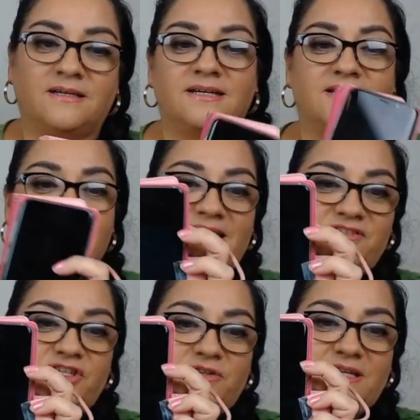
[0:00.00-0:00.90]

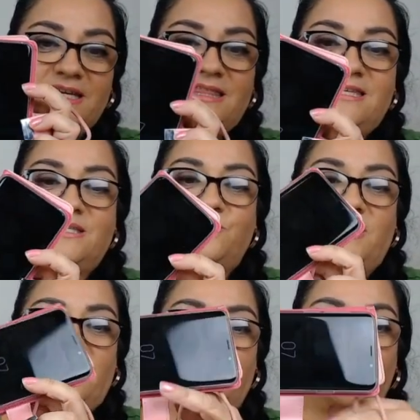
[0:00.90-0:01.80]

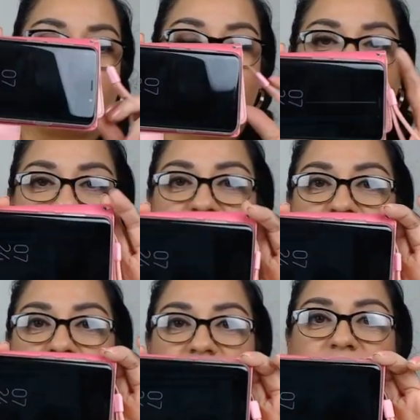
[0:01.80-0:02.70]
you need to
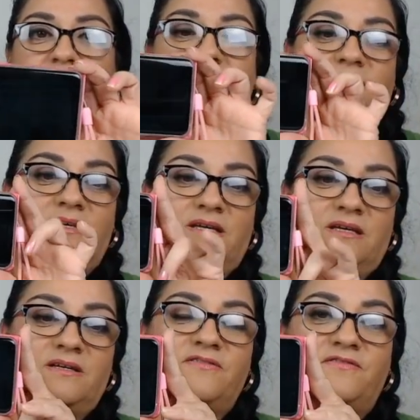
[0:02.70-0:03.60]
shoot it in
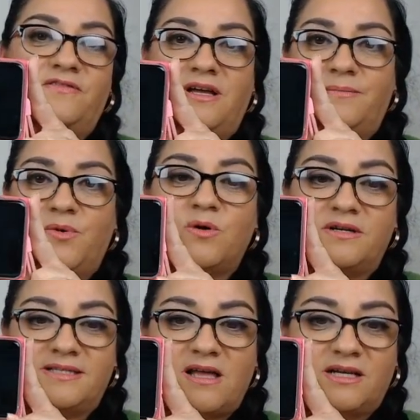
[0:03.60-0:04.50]
the
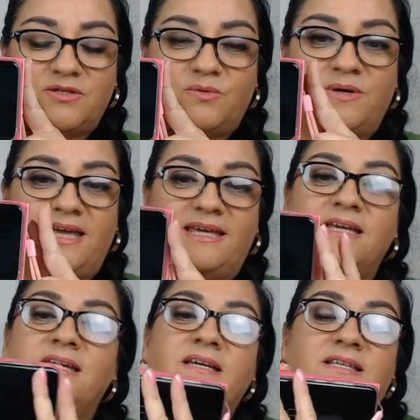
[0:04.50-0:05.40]
horizontal way
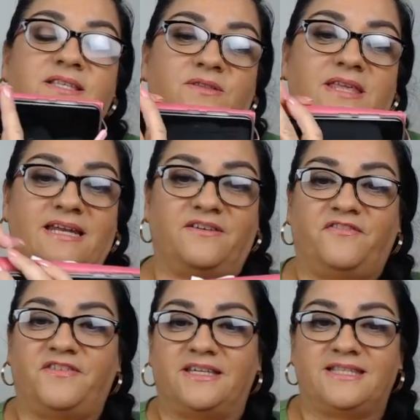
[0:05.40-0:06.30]
so that it
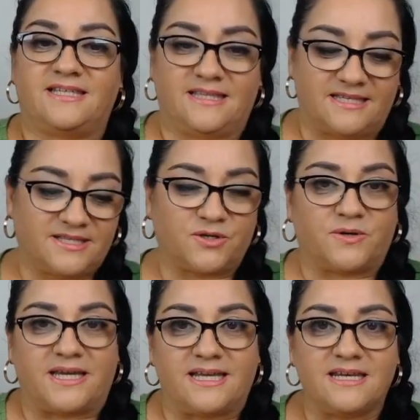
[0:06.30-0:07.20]
fits in the
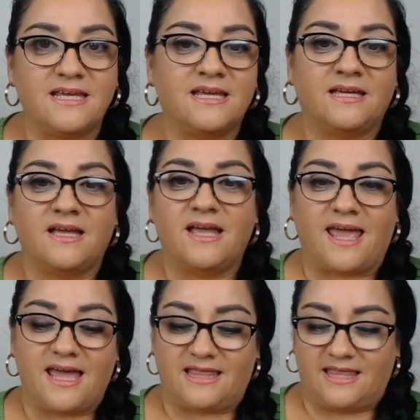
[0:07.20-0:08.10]
screen,
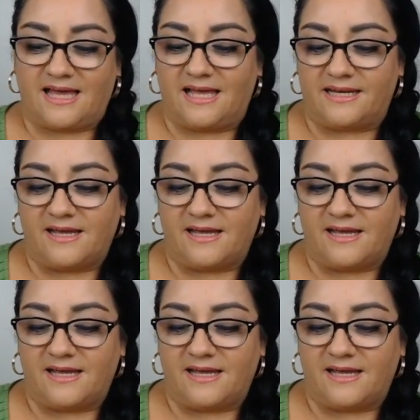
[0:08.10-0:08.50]
and that